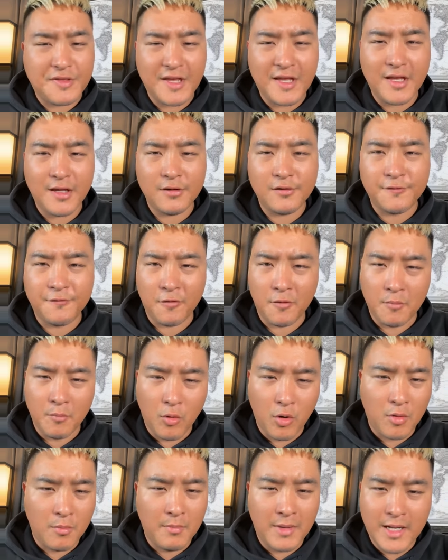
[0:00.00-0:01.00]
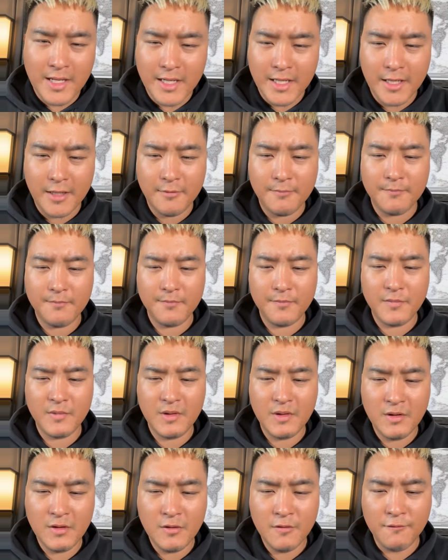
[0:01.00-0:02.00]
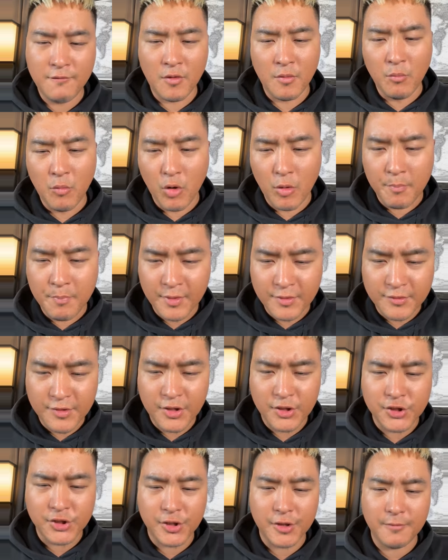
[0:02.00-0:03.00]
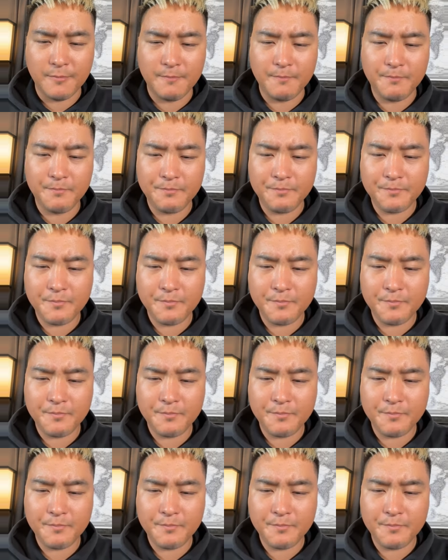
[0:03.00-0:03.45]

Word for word: things for more money, for more position.